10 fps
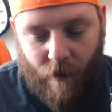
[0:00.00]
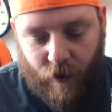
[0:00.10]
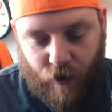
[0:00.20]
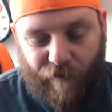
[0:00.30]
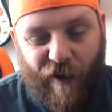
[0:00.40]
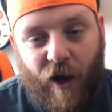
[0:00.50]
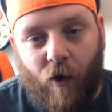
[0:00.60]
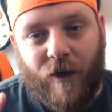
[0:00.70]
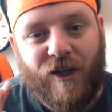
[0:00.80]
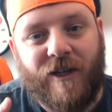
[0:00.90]
the stuff that you're
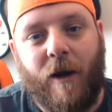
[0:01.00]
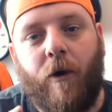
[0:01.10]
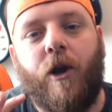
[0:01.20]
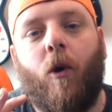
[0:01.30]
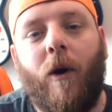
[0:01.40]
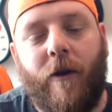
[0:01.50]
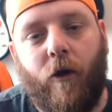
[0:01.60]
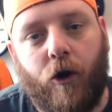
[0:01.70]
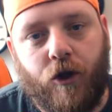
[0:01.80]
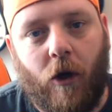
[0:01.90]
going to see when you go into
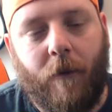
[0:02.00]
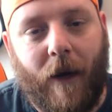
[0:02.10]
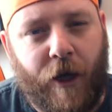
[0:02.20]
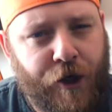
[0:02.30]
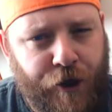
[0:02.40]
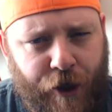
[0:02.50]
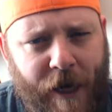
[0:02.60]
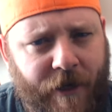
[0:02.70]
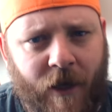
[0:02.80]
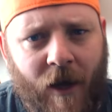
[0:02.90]
the Ochilon, you'll be like,
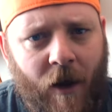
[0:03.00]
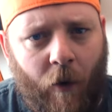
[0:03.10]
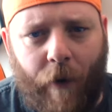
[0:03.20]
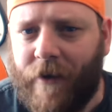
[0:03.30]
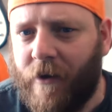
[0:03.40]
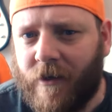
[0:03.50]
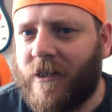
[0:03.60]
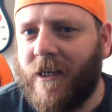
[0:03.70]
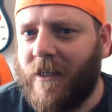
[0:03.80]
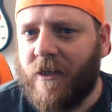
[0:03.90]
shit, we did not
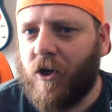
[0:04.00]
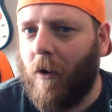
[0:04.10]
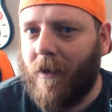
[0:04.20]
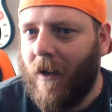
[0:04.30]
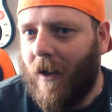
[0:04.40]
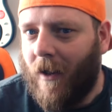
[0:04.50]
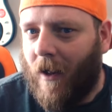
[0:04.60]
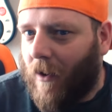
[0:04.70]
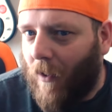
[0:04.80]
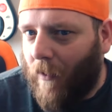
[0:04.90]
see this coming.
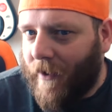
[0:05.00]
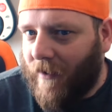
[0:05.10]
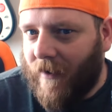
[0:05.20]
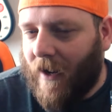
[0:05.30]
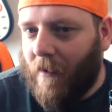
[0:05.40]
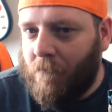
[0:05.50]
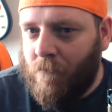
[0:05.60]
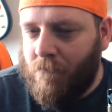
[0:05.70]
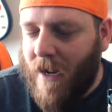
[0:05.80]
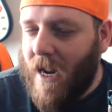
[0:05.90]
No, you didn't. And
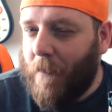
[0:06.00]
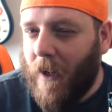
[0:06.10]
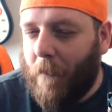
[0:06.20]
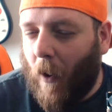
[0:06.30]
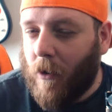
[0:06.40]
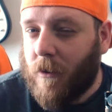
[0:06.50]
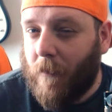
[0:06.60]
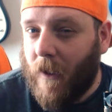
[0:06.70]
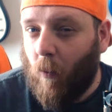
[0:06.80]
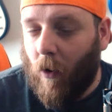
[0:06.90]
I'm maybe
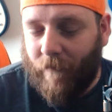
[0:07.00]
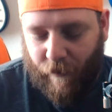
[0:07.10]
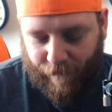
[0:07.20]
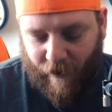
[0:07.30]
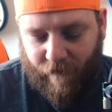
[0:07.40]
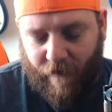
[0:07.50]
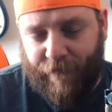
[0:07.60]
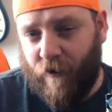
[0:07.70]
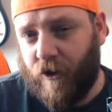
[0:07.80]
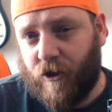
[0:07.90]
possibly one of the very, very
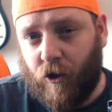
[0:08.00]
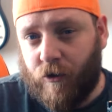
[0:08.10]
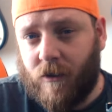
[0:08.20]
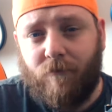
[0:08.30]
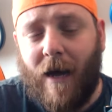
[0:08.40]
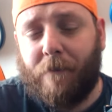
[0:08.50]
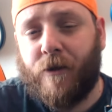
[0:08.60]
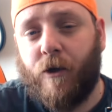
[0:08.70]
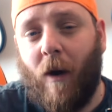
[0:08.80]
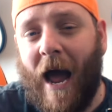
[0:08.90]
first custom
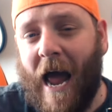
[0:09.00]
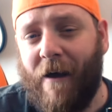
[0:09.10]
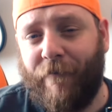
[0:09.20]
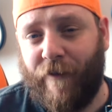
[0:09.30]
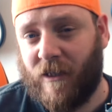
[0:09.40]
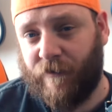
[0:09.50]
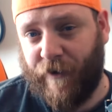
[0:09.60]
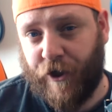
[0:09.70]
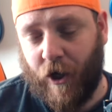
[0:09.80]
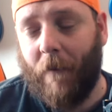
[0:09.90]
maps to have this
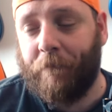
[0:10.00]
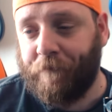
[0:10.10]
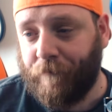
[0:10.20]
feature.